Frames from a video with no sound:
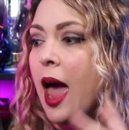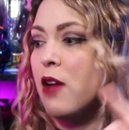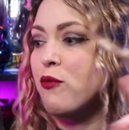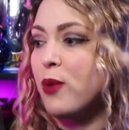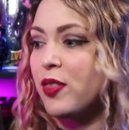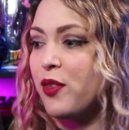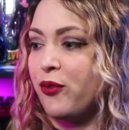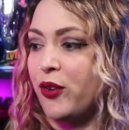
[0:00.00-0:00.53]
I've
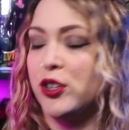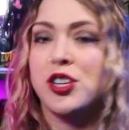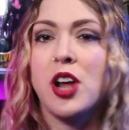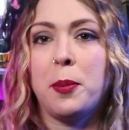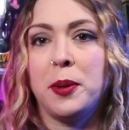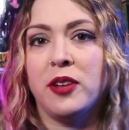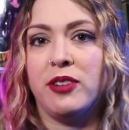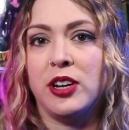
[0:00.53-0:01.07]
read the first
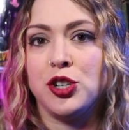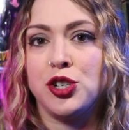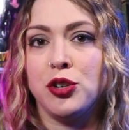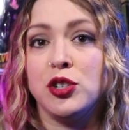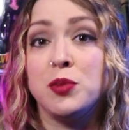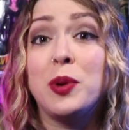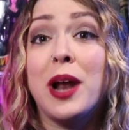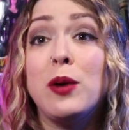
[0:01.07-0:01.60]
couple of
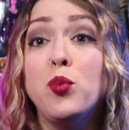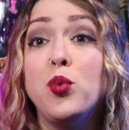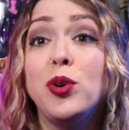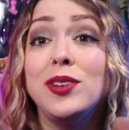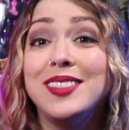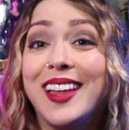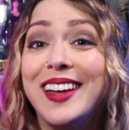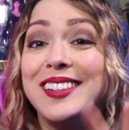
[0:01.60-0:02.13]
issues, but I
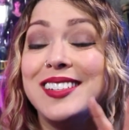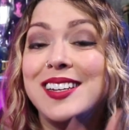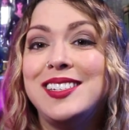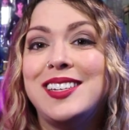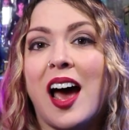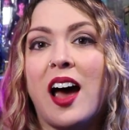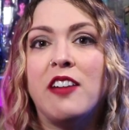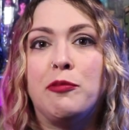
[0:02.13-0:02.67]
would like to
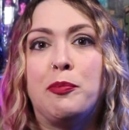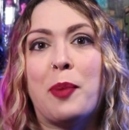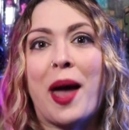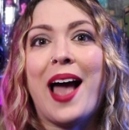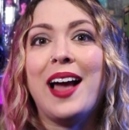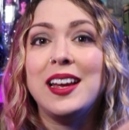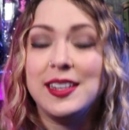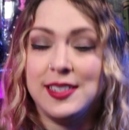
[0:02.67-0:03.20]
dive
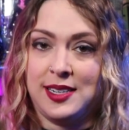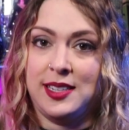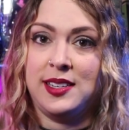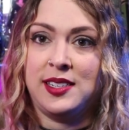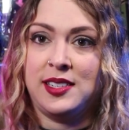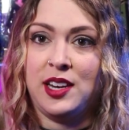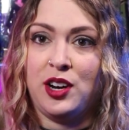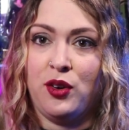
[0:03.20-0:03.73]
back into the
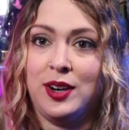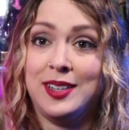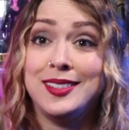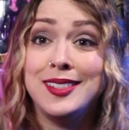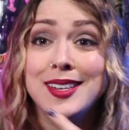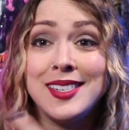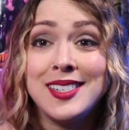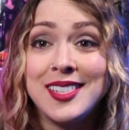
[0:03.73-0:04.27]
series
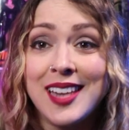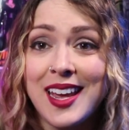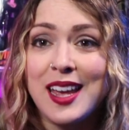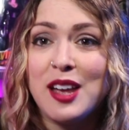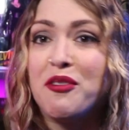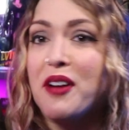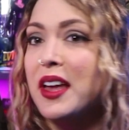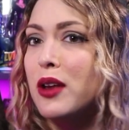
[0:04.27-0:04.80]
to
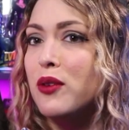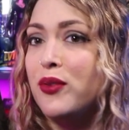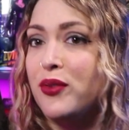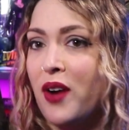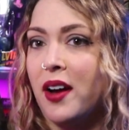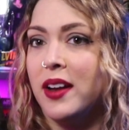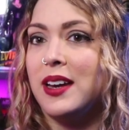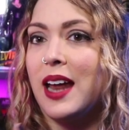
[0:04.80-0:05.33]
see if I can
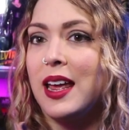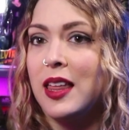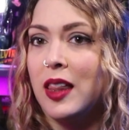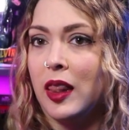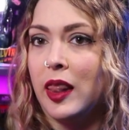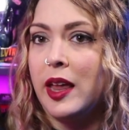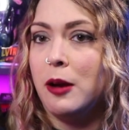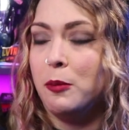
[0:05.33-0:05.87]
find a
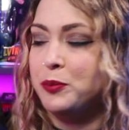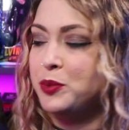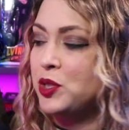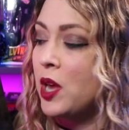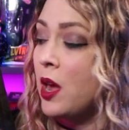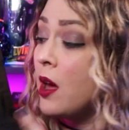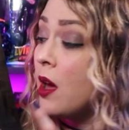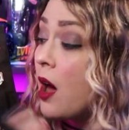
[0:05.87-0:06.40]

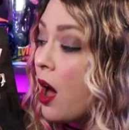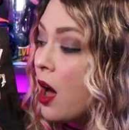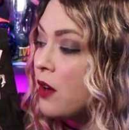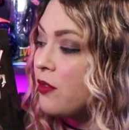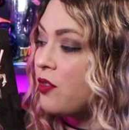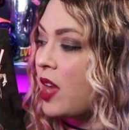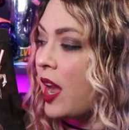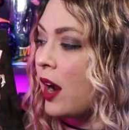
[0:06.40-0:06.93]
glimpse
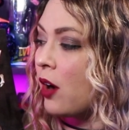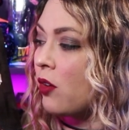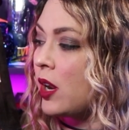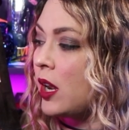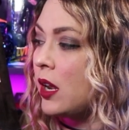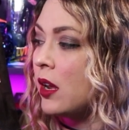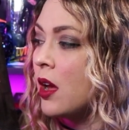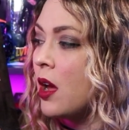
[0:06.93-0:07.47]
of
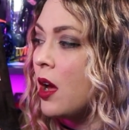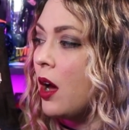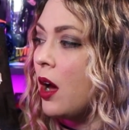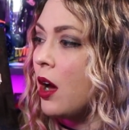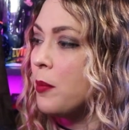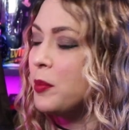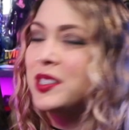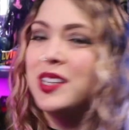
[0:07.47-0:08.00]
Gary
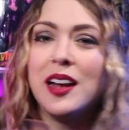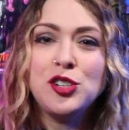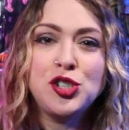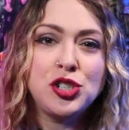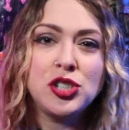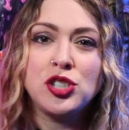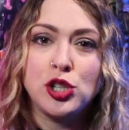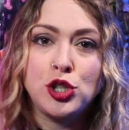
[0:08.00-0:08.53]
besides
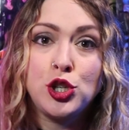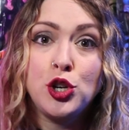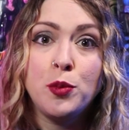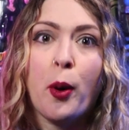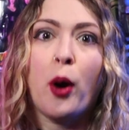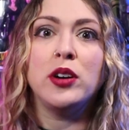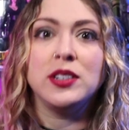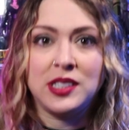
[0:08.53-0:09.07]
just the
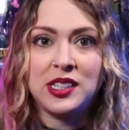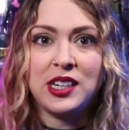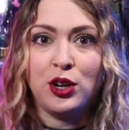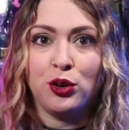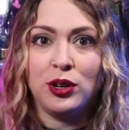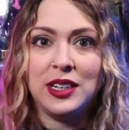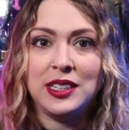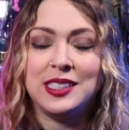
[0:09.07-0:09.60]
two-part
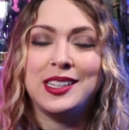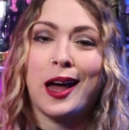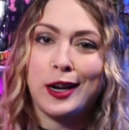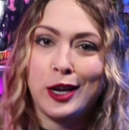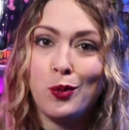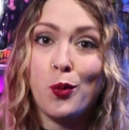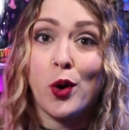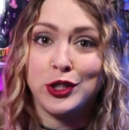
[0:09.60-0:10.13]
series that
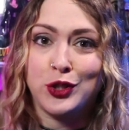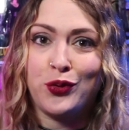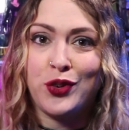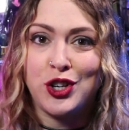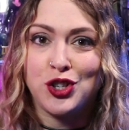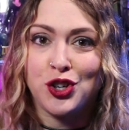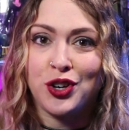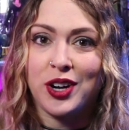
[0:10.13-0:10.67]
he was
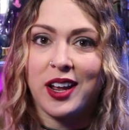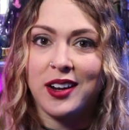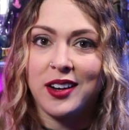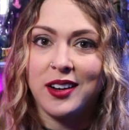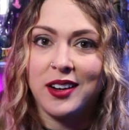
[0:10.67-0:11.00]
featured in.